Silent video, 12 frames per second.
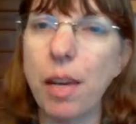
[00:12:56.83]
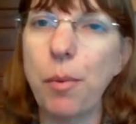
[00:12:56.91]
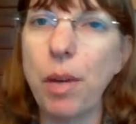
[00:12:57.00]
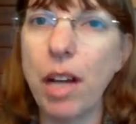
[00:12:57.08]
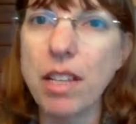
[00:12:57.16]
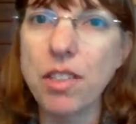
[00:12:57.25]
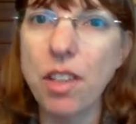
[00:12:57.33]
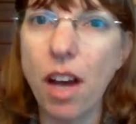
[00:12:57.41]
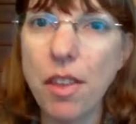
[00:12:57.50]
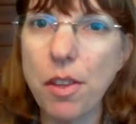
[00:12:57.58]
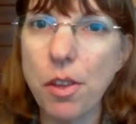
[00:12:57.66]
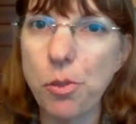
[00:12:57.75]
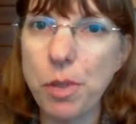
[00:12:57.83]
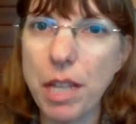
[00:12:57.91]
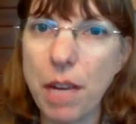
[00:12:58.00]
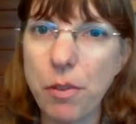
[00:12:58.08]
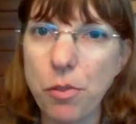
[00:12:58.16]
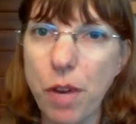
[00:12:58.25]
And when I saw that the
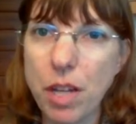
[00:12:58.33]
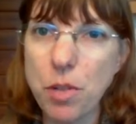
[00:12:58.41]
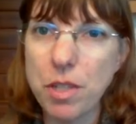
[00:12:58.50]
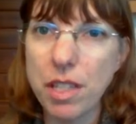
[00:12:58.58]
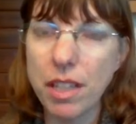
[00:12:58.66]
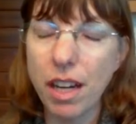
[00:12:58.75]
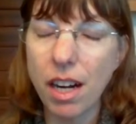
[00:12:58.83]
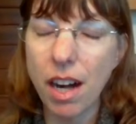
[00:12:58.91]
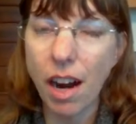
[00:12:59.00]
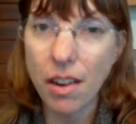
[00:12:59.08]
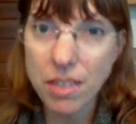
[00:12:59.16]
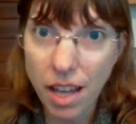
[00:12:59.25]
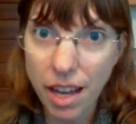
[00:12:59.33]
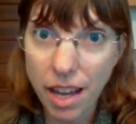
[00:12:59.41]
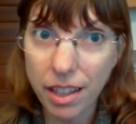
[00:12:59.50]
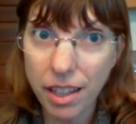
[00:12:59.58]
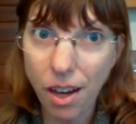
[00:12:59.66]
3-day refresh was in there, I was like,